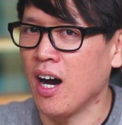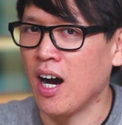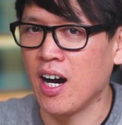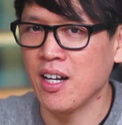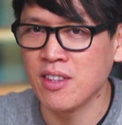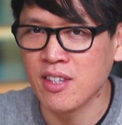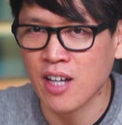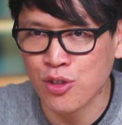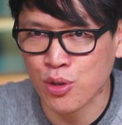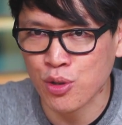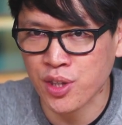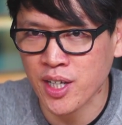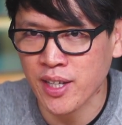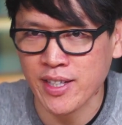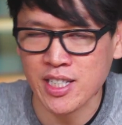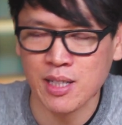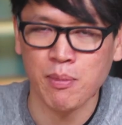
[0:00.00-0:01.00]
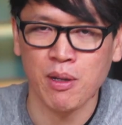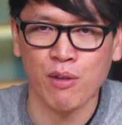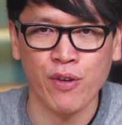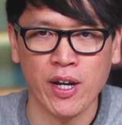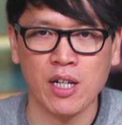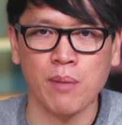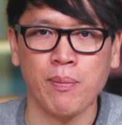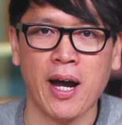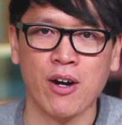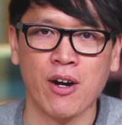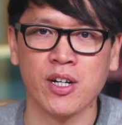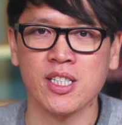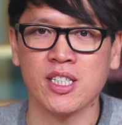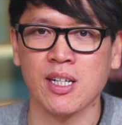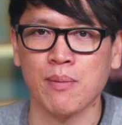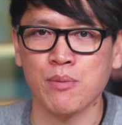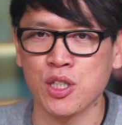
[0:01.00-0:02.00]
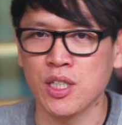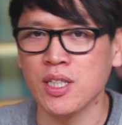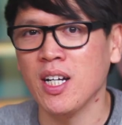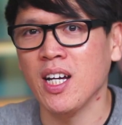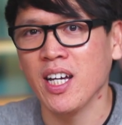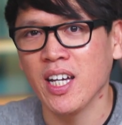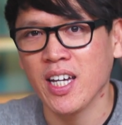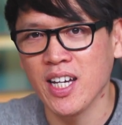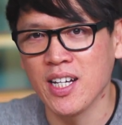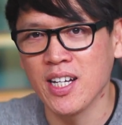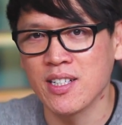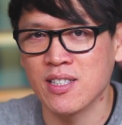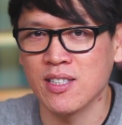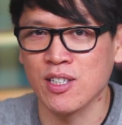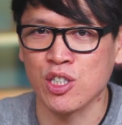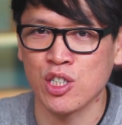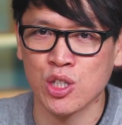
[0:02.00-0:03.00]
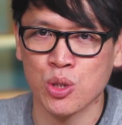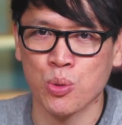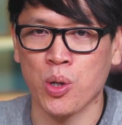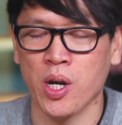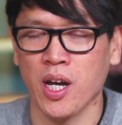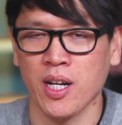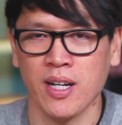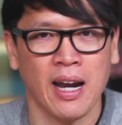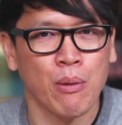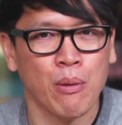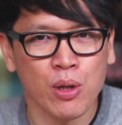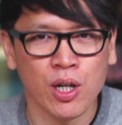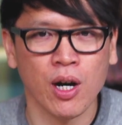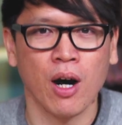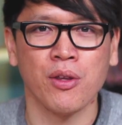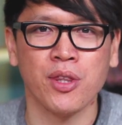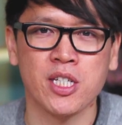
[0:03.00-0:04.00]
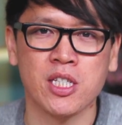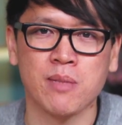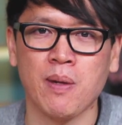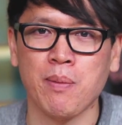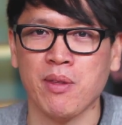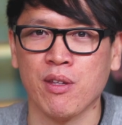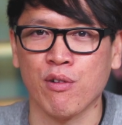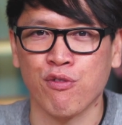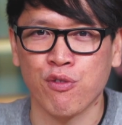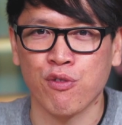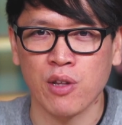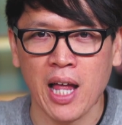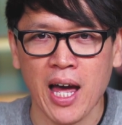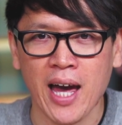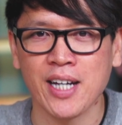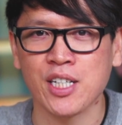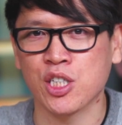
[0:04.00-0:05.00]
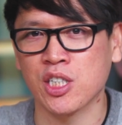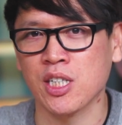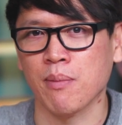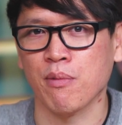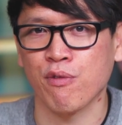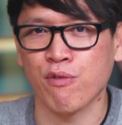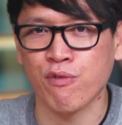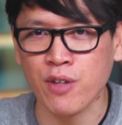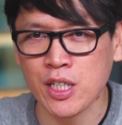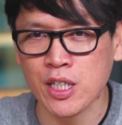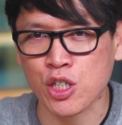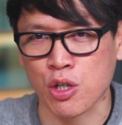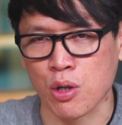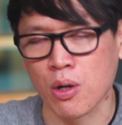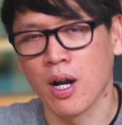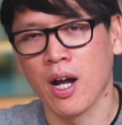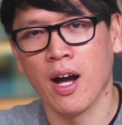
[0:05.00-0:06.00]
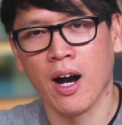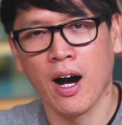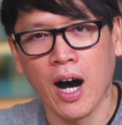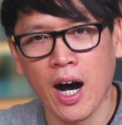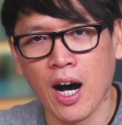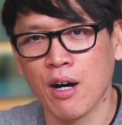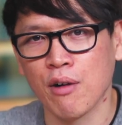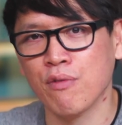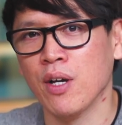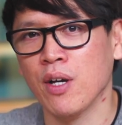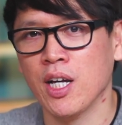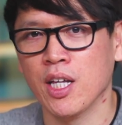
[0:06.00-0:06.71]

Another thing that's gonna be affecting power consumption is the screen. And I would call this maybe the flagship feature of